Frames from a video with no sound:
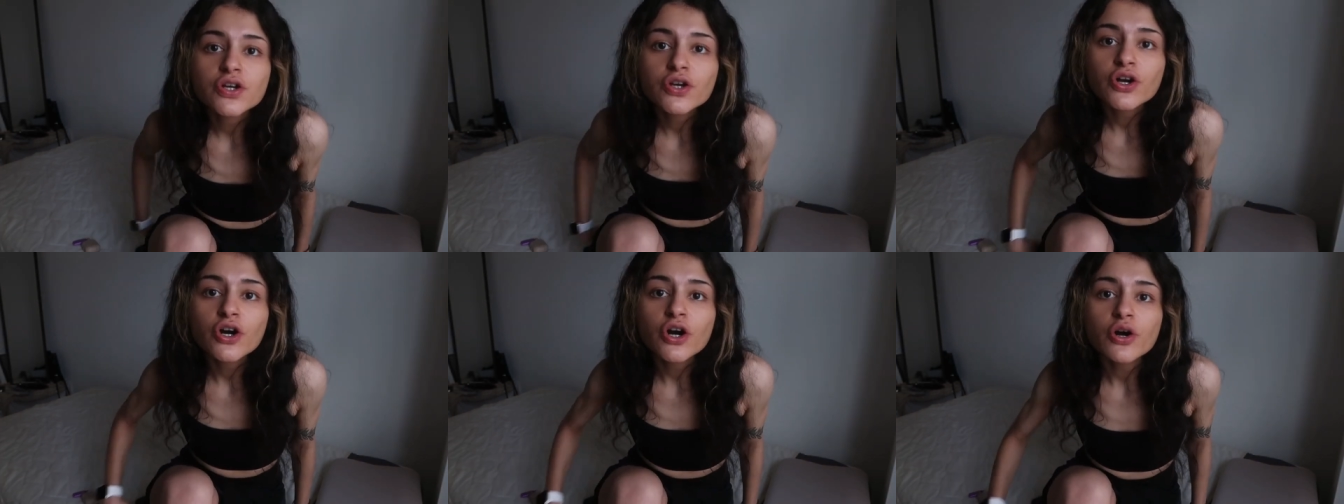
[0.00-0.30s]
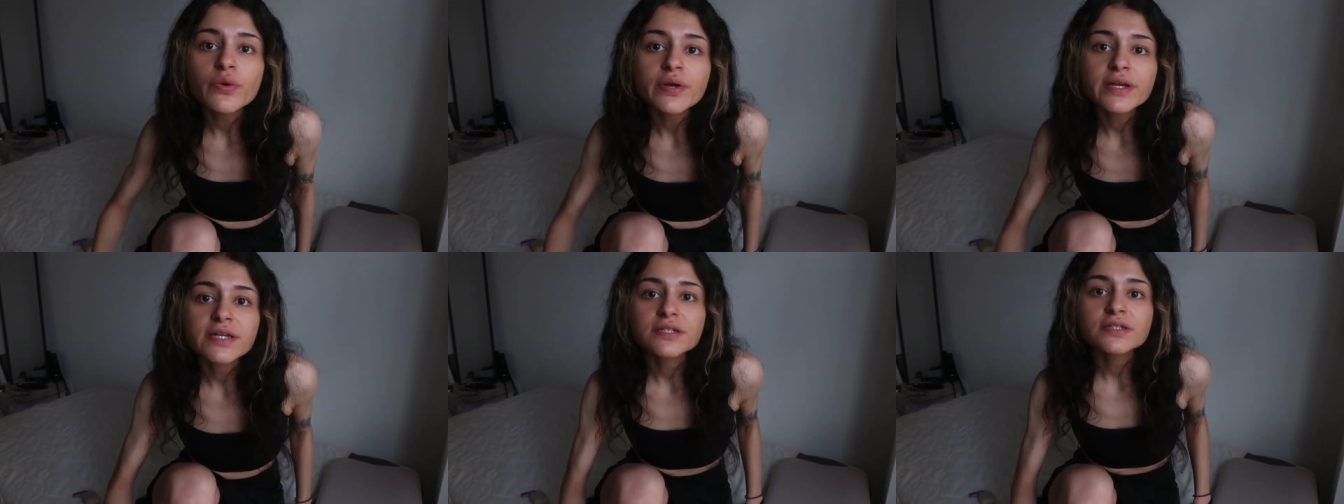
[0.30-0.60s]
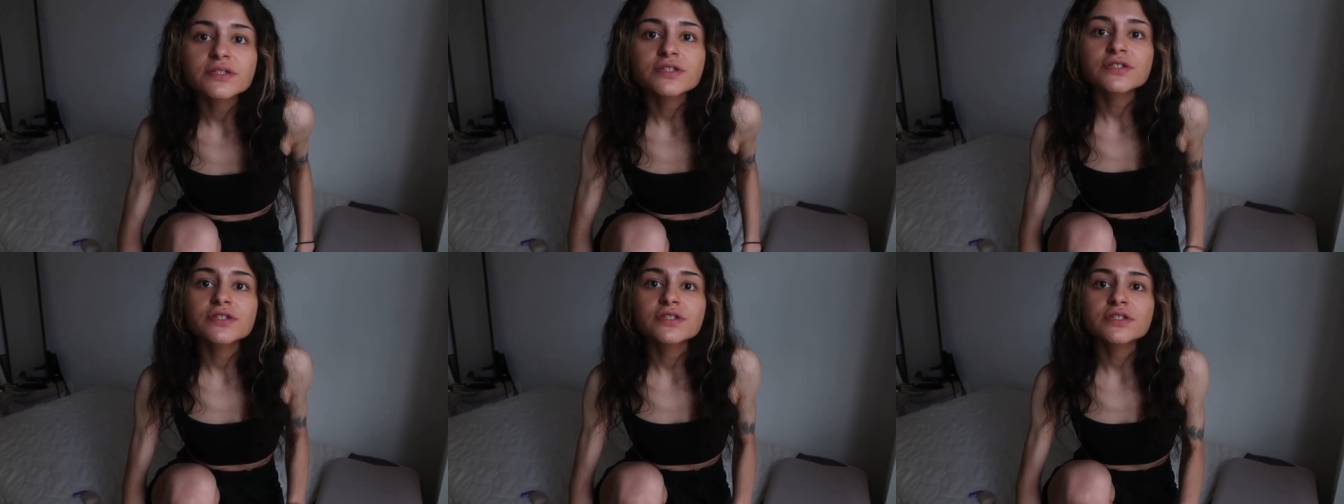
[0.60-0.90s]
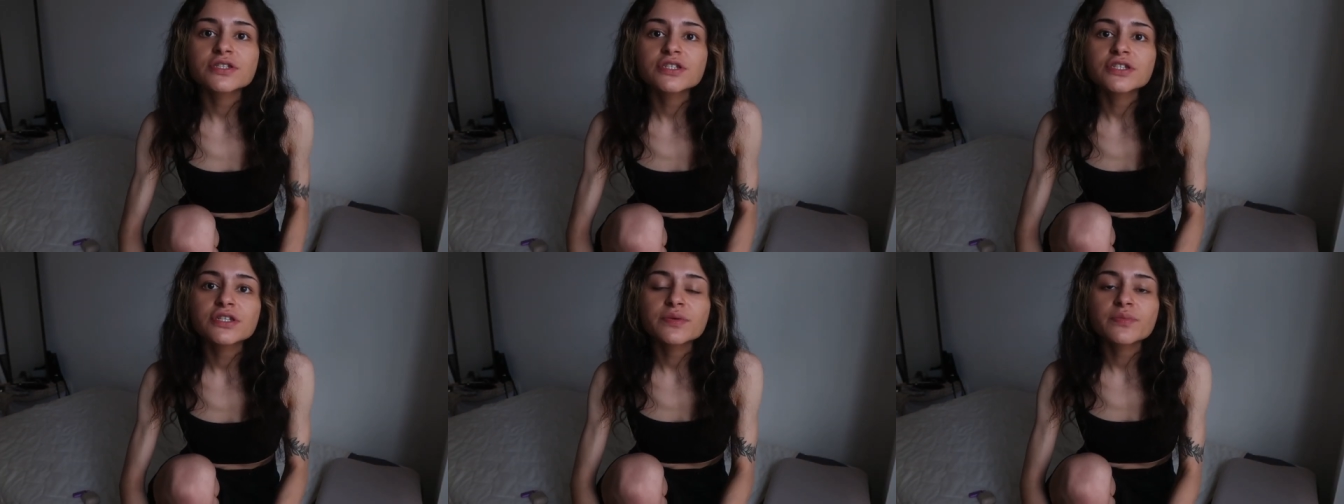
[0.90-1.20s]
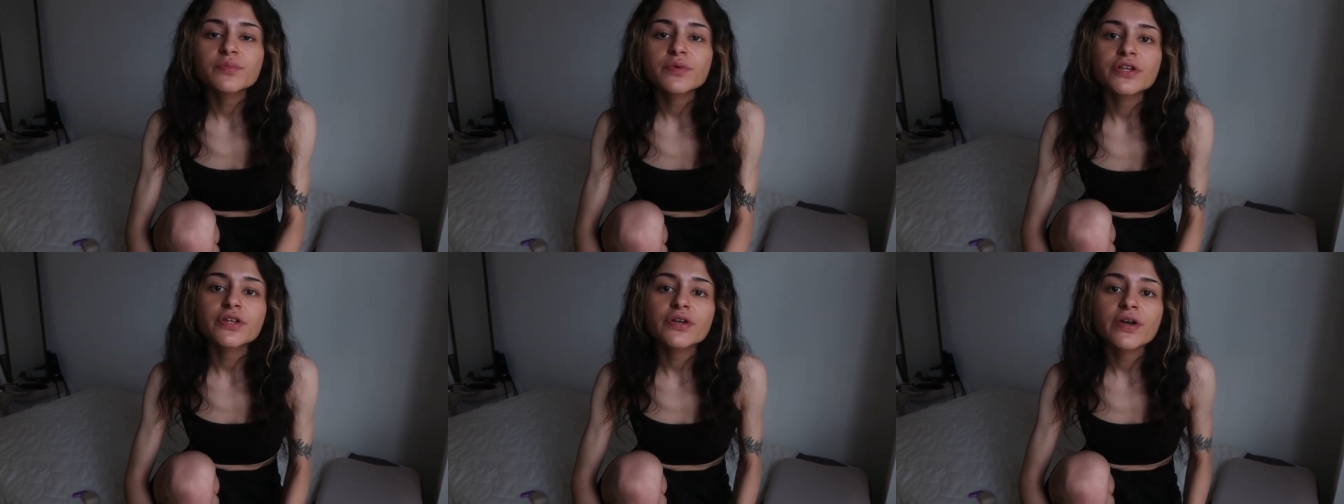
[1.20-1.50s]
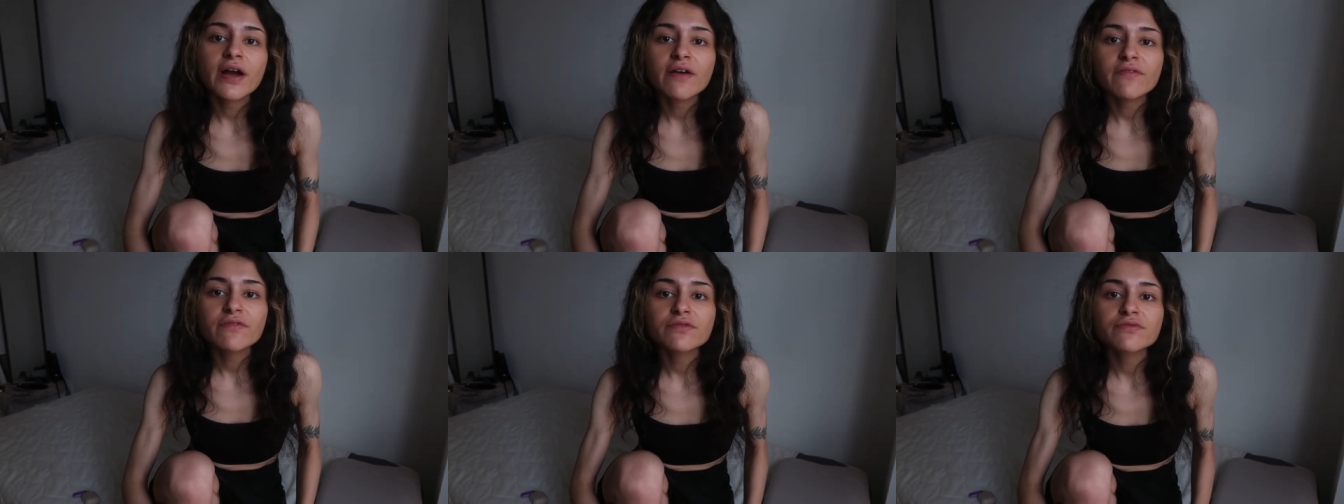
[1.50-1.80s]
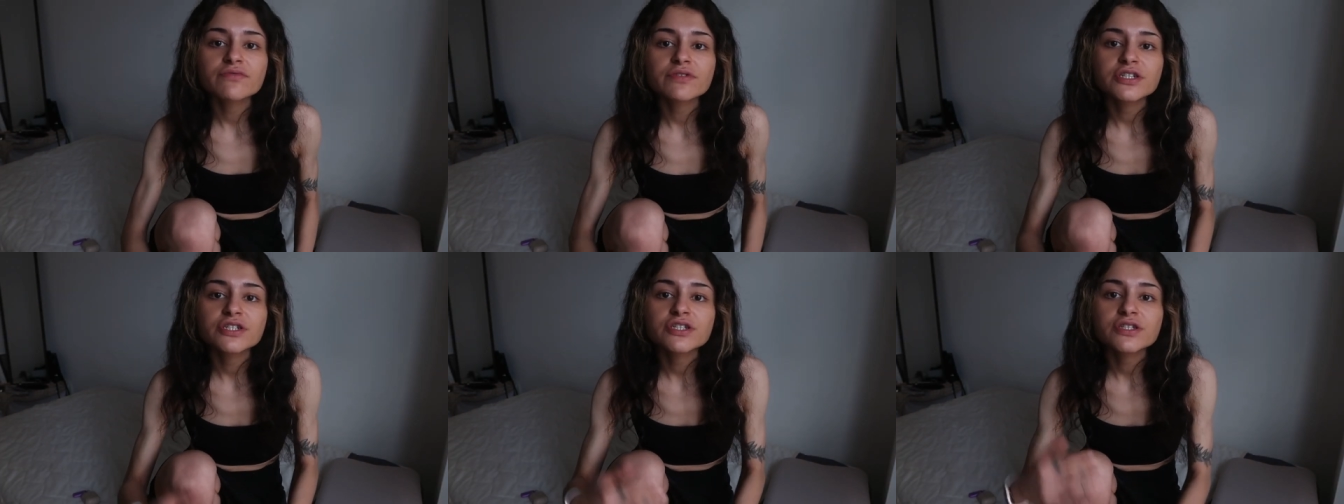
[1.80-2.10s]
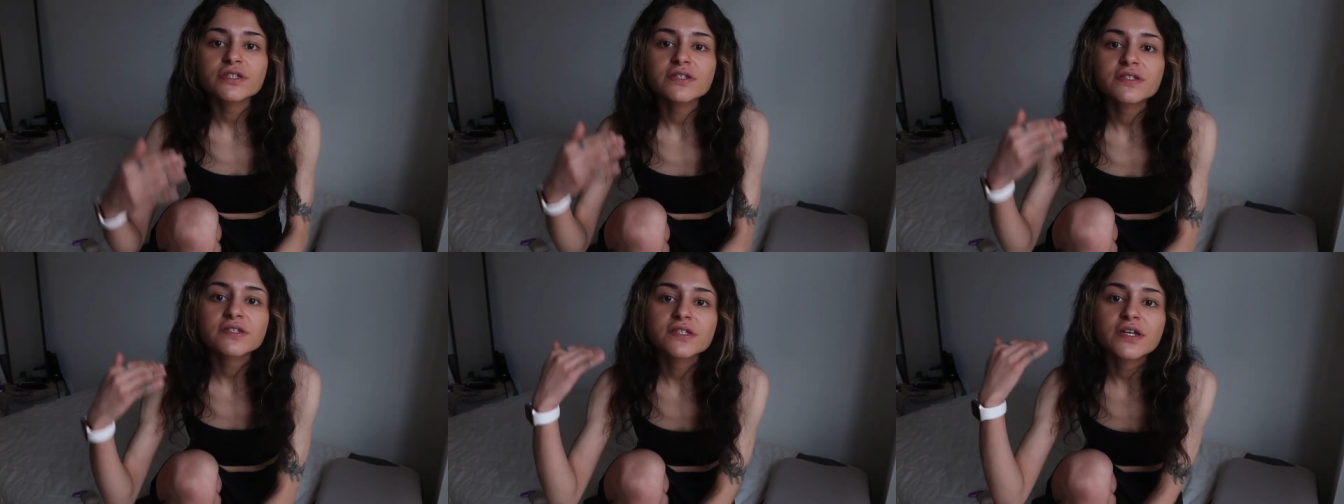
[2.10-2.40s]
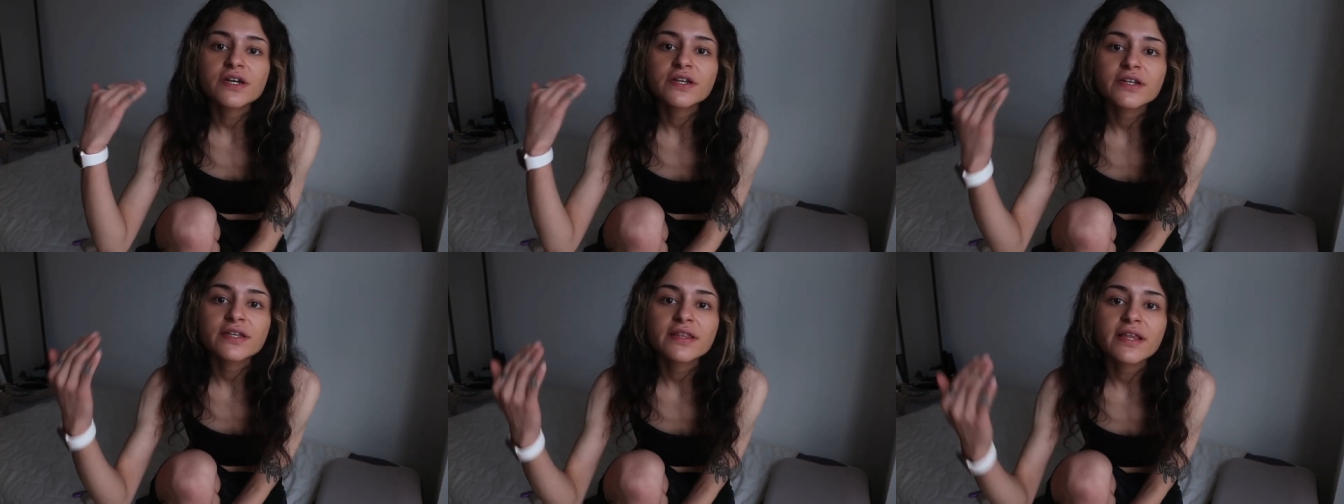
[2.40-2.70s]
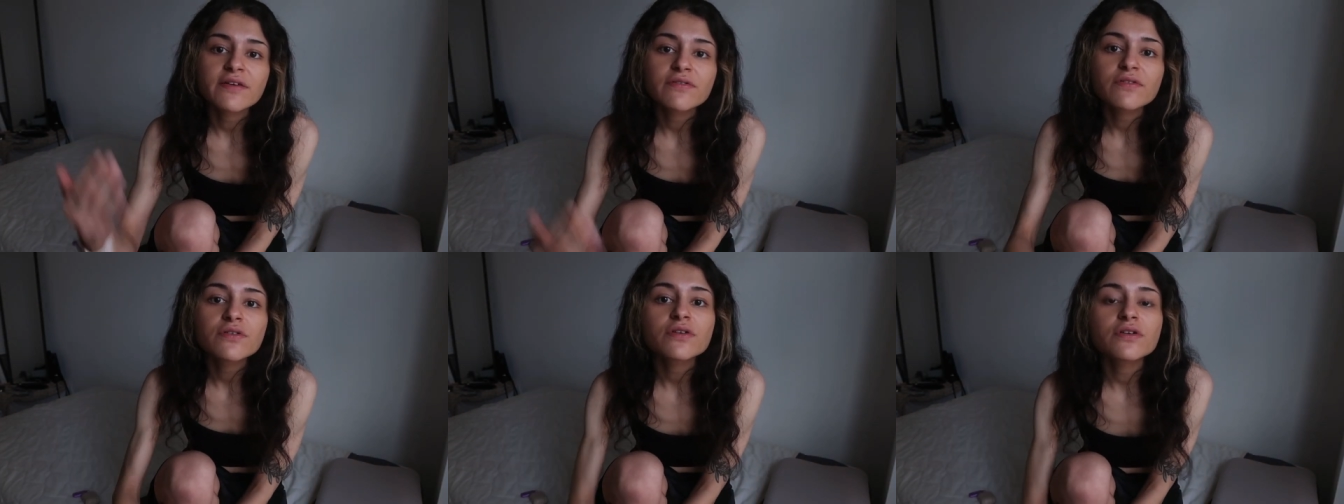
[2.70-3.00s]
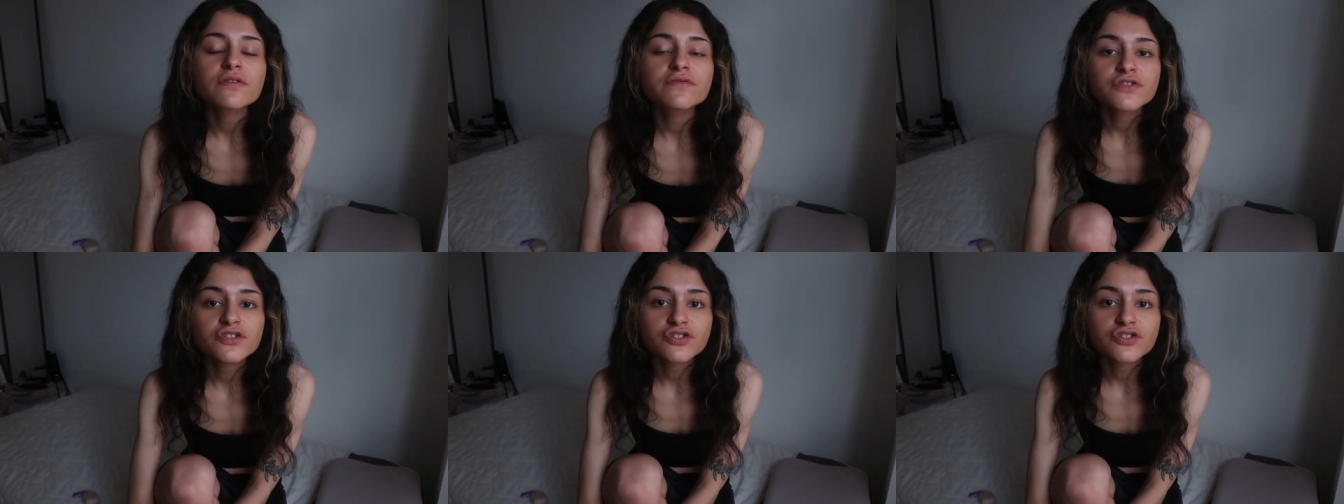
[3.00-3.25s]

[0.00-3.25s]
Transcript: going to the gym when you haven't reached a certain level of